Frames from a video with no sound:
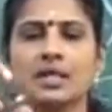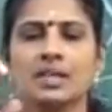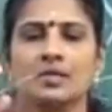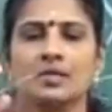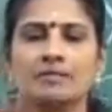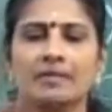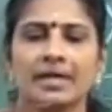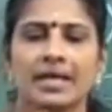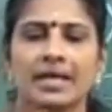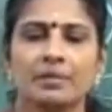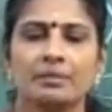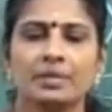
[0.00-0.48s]

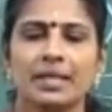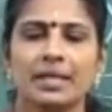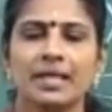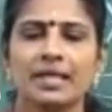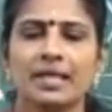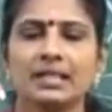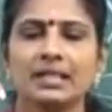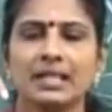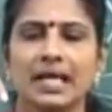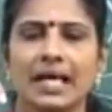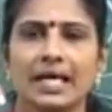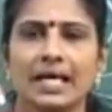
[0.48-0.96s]
When I am
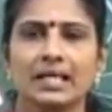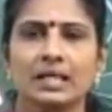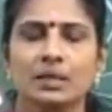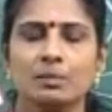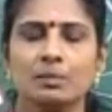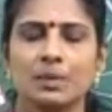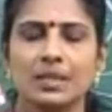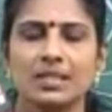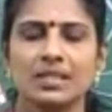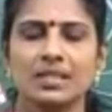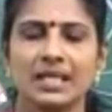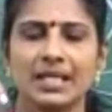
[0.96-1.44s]
taking the angle
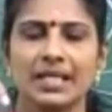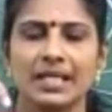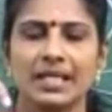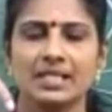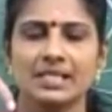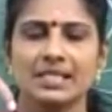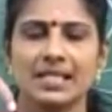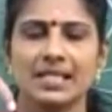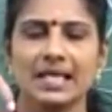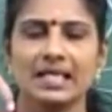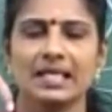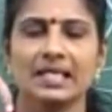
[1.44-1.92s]
beta
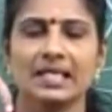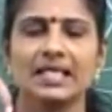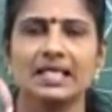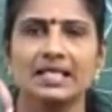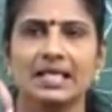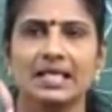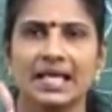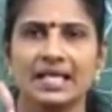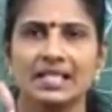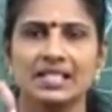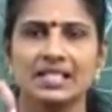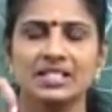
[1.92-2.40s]
exactly
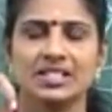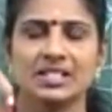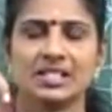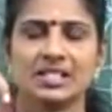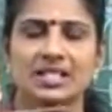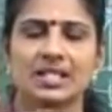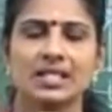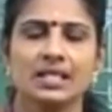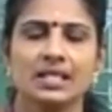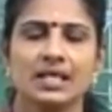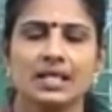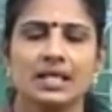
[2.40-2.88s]

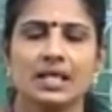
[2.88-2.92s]
90,